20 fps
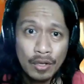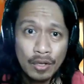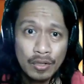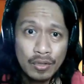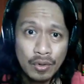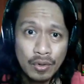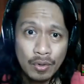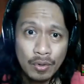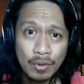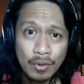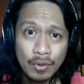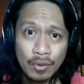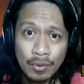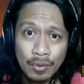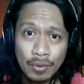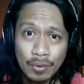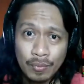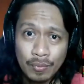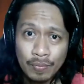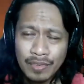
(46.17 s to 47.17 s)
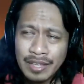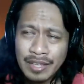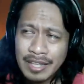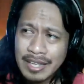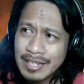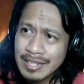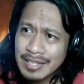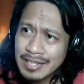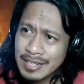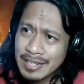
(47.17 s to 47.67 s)
So
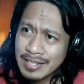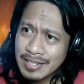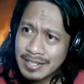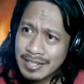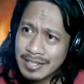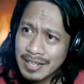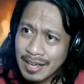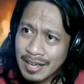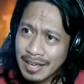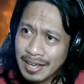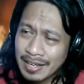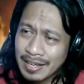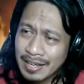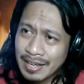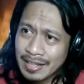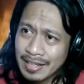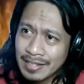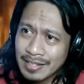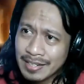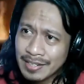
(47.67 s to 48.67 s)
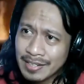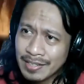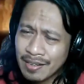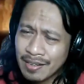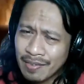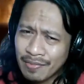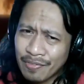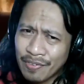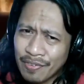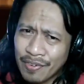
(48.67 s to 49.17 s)
this is, I guess, is
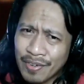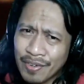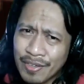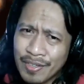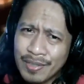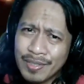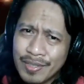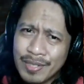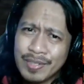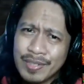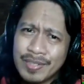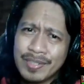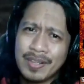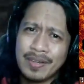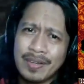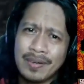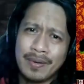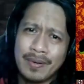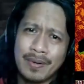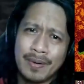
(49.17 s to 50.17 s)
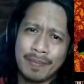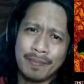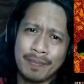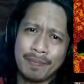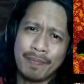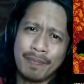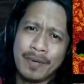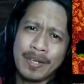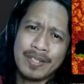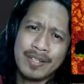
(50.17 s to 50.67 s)
the first
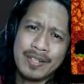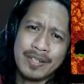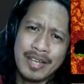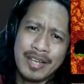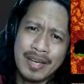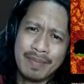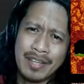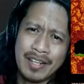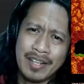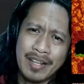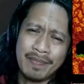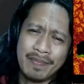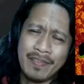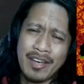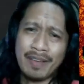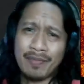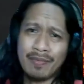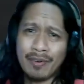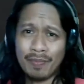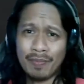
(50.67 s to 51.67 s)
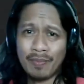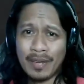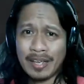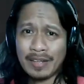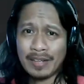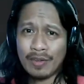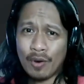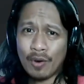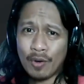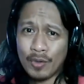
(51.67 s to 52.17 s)
puzzle game that I've ever
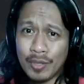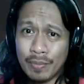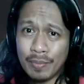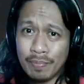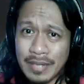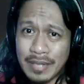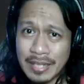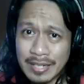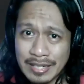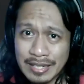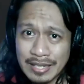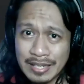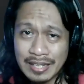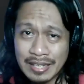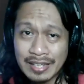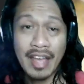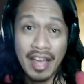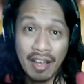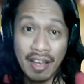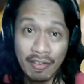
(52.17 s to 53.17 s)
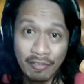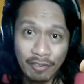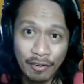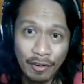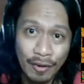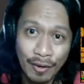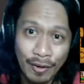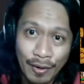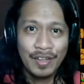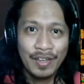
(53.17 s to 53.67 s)
played on the PC
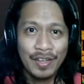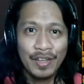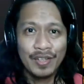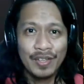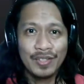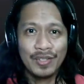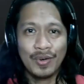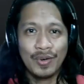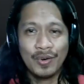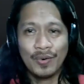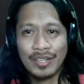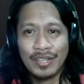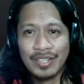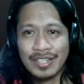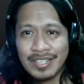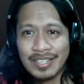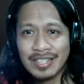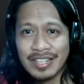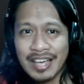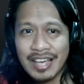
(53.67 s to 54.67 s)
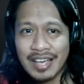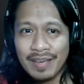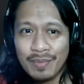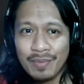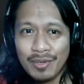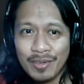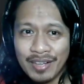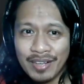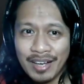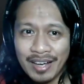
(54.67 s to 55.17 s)
ever. So in this game,
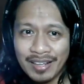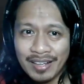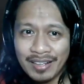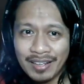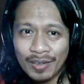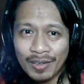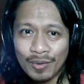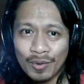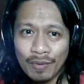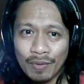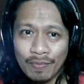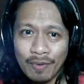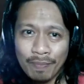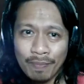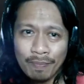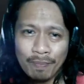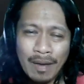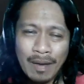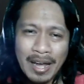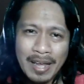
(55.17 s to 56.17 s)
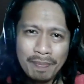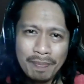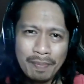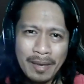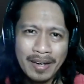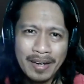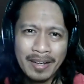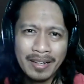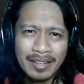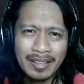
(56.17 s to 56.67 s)
you guide a group of
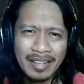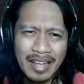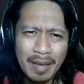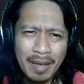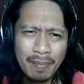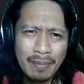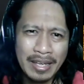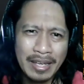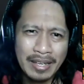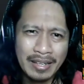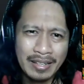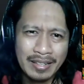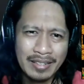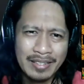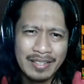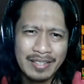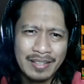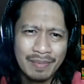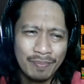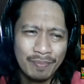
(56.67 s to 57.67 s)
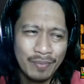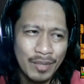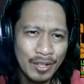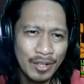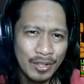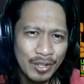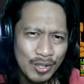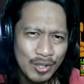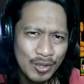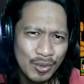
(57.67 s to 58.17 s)
bipedal lemmings. I'm
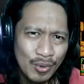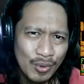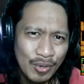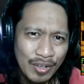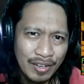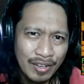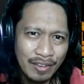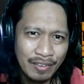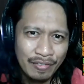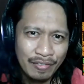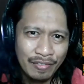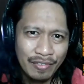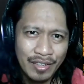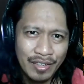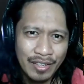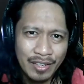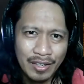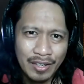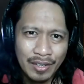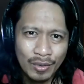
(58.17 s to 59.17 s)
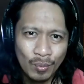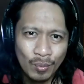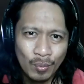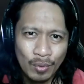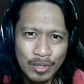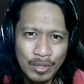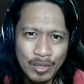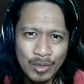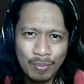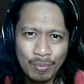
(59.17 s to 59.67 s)
not sure if it
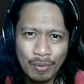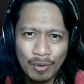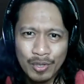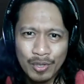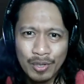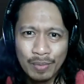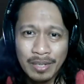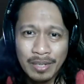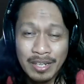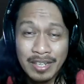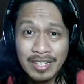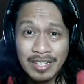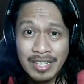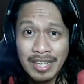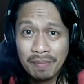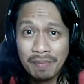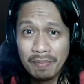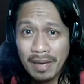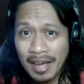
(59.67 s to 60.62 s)
was supposed to be the same